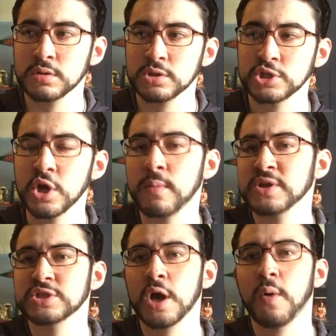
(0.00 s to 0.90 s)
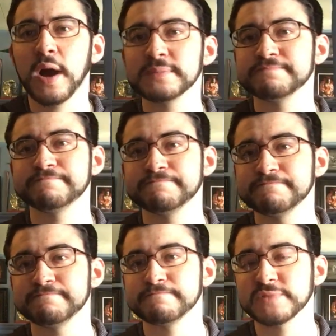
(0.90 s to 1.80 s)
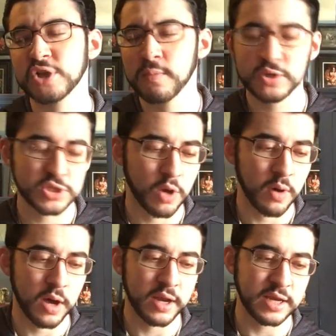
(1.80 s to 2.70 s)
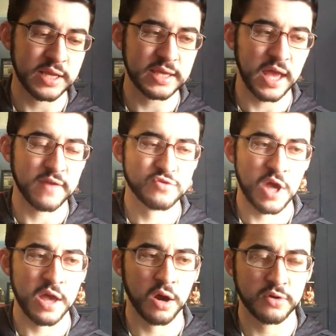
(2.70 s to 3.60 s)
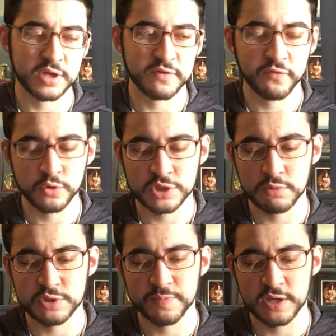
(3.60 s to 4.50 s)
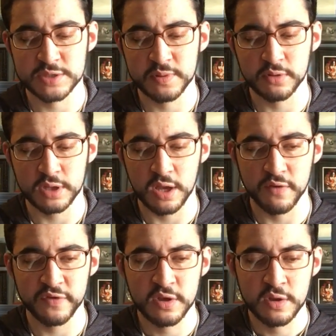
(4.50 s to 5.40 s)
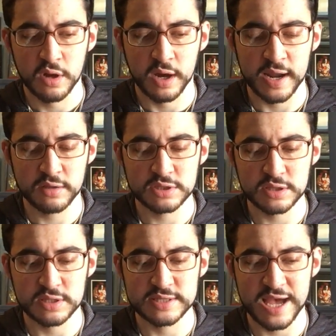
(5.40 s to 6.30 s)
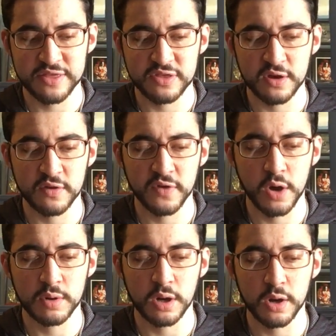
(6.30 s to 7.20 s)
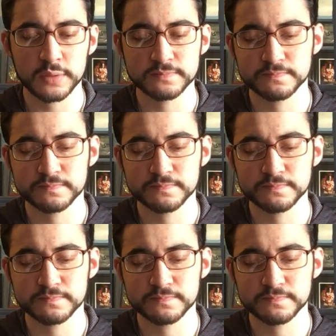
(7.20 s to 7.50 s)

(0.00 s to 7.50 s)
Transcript: Show must go on, and he gave JR the unfortunate responsibility of announcing the death of Owen Hart.